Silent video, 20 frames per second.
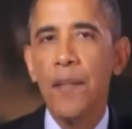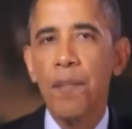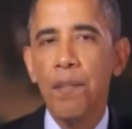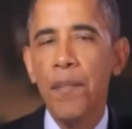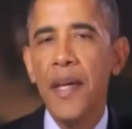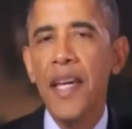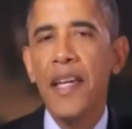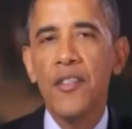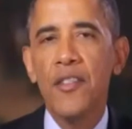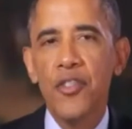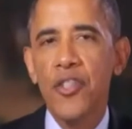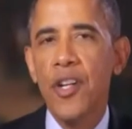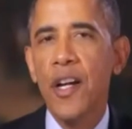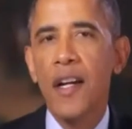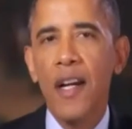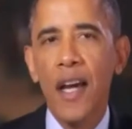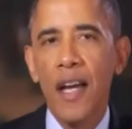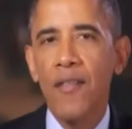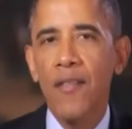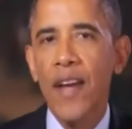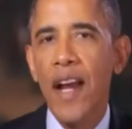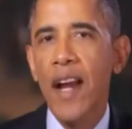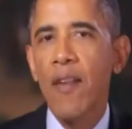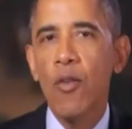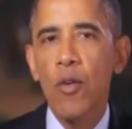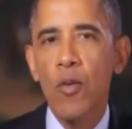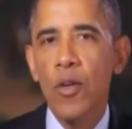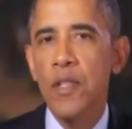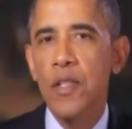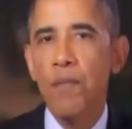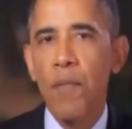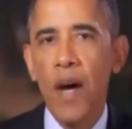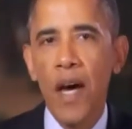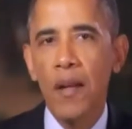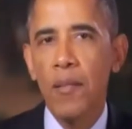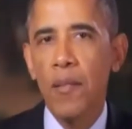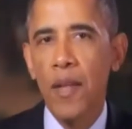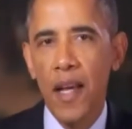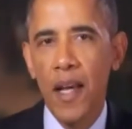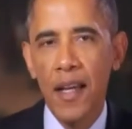a big chunk out of everyone's
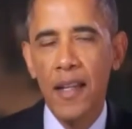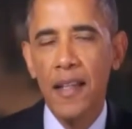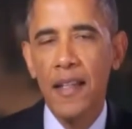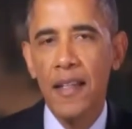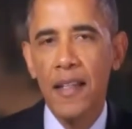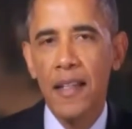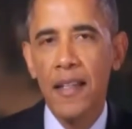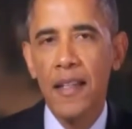bottom line,